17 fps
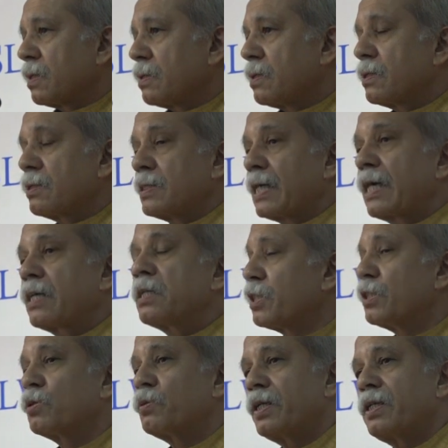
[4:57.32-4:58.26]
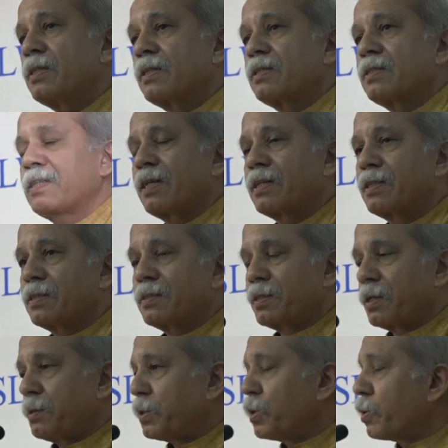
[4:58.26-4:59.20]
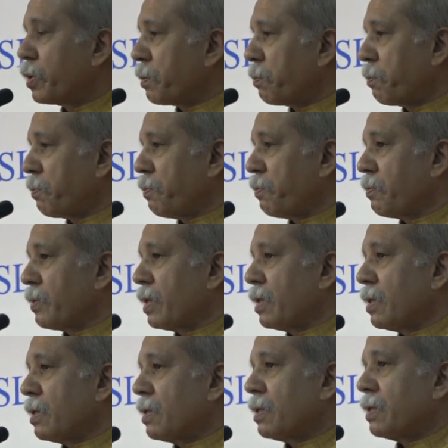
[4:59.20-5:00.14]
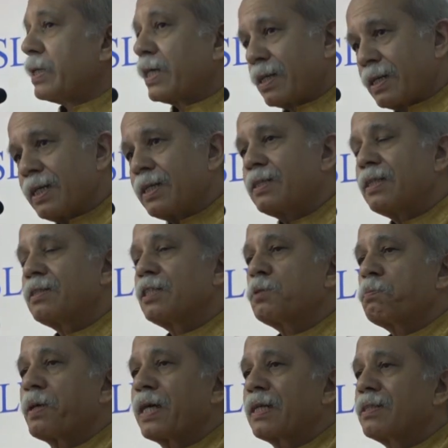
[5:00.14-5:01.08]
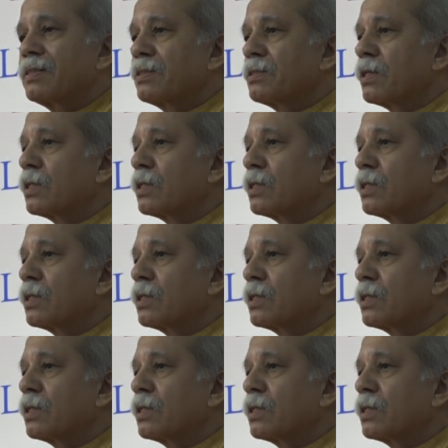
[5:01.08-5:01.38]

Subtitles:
the sanctuary to enter the center sector. declared that this practice is